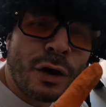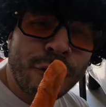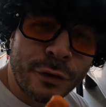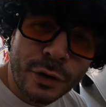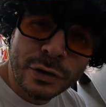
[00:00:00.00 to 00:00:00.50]

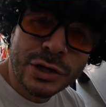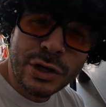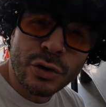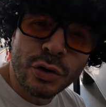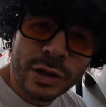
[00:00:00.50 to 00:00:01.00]
For those of
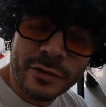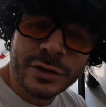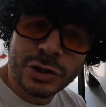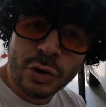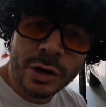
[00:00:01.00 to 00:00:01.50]
you who live
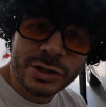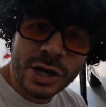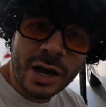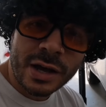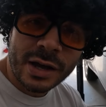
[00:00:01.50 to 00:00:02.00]
in
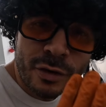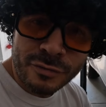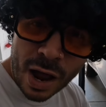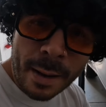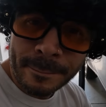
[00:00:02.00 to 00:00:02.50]
Georgia, if you
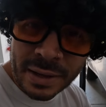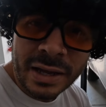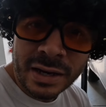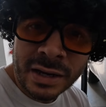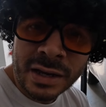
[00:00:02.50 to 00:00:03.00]
have not
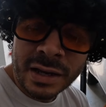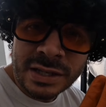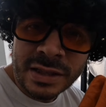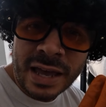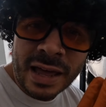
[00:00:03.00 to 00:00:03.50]
been
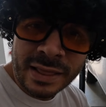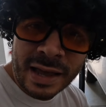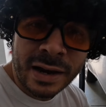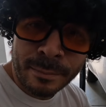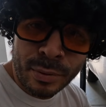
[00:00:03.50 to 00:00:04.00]
to the
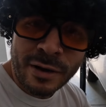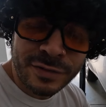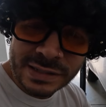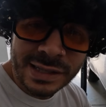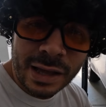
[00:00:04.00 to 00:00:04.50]
Atlanta
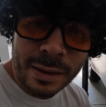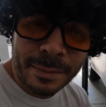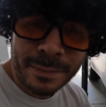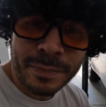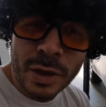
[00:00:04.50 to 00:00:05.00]
Breakfast
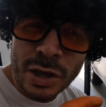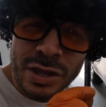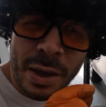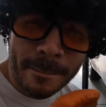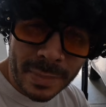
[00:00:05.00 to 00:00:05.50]

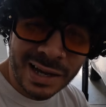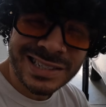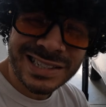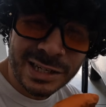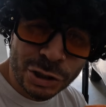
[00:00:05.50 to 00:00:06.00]
Club, you
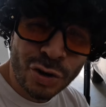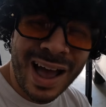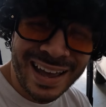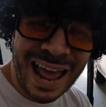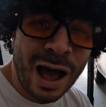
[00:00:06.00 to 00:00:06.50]
must
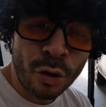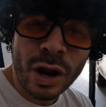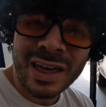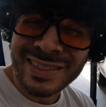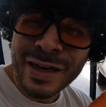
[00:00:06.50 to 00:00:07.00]
try it
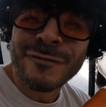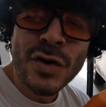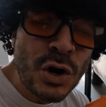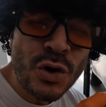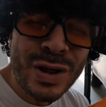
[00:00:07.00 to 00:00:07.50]
out. The
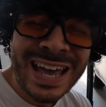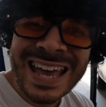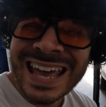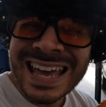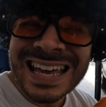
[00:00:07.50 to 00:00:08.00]
food
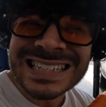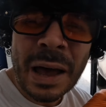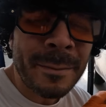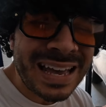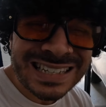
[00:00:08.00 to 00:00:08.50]
is
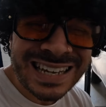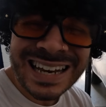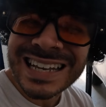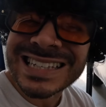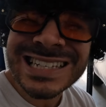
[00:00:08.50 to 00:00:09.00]

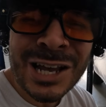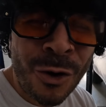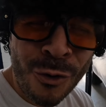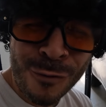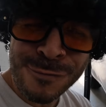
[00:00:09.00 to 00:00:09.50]
amazing. It's
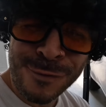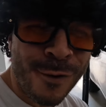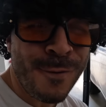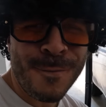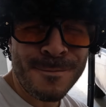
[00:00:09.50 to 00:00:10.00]
soul
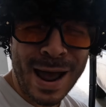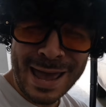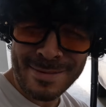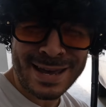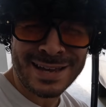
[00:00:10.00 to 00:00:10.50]
food,
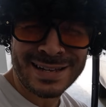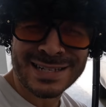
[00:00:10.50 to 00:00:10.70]
baby.